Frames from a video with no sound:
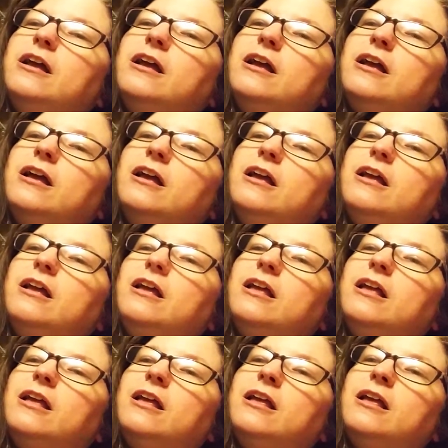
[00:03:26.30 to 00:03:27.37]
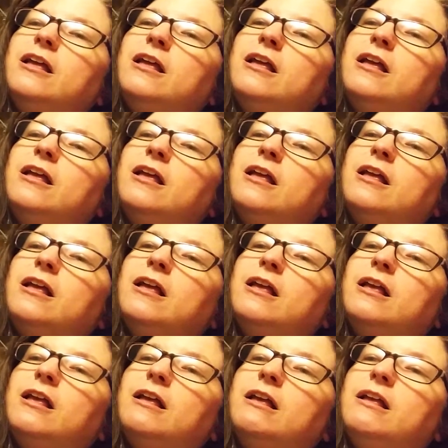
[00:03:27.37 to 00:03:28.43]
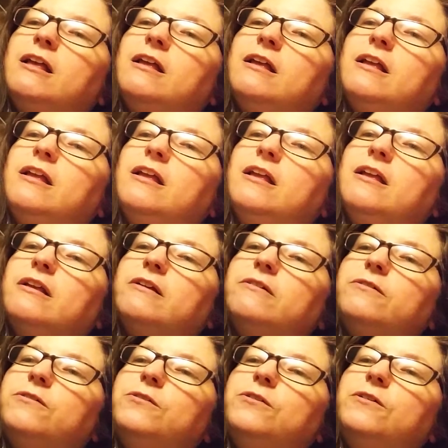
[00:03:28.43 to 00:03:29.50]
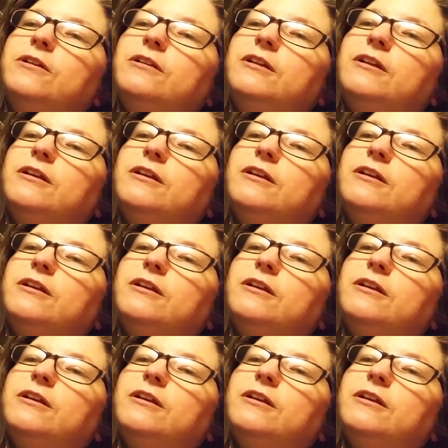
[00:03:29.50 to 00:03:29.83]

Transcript: Nothing is said.